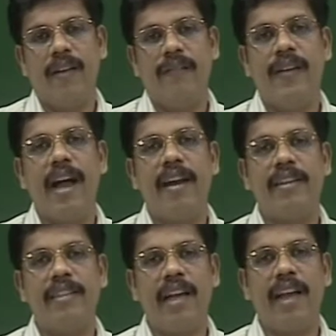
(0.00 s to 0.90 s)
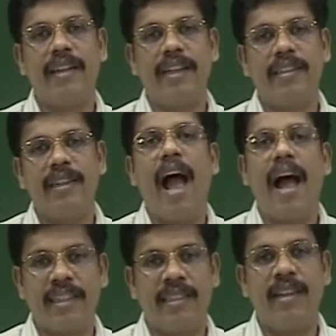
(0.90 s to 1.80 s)
We understand it
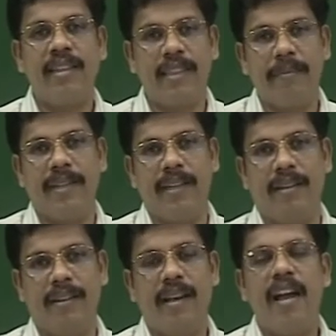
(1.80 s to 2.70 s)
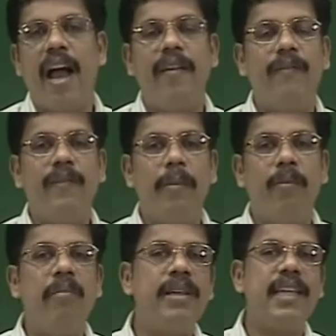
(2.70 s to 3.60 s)
as something, and the
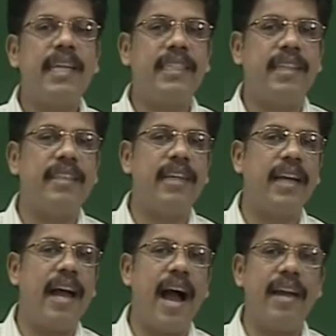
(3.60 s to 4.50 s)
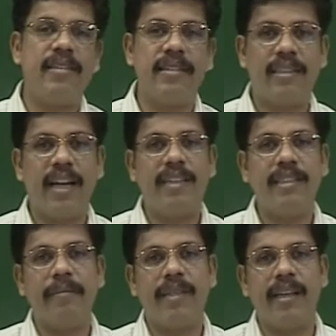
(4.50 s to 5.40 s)
moment I say that I understand
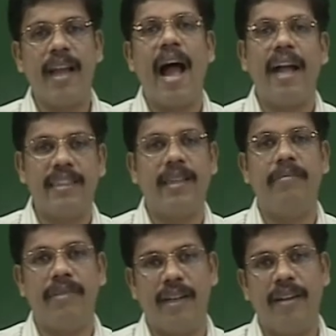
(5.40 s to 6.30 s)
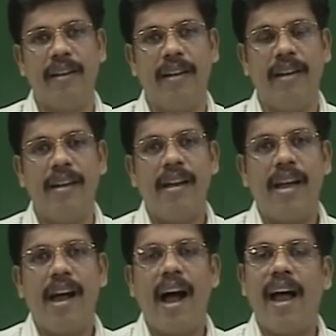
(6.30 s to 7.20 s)
something as something,
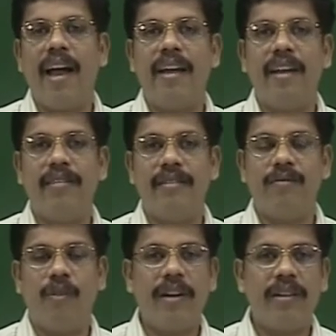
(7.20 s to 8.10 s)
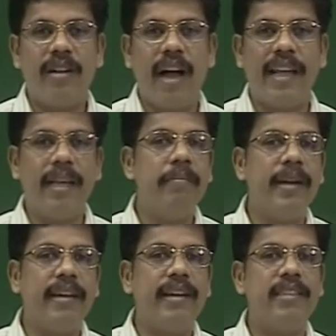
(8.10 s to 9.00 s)
what I
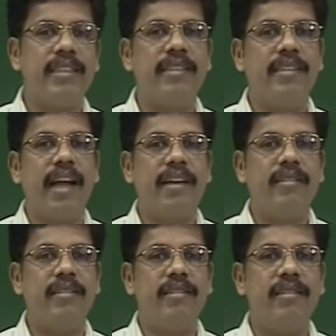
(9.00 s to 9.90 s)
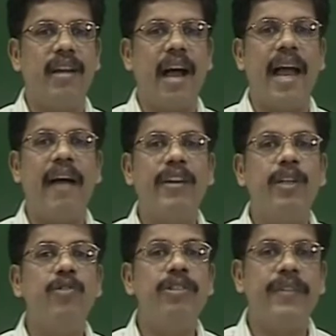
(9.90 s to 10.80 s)
implicate is that I have a
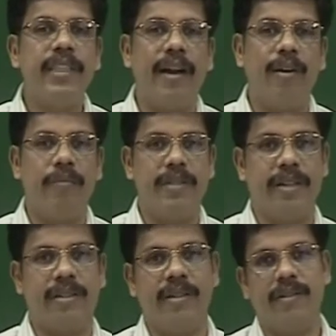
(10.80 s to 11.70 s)
use with that object.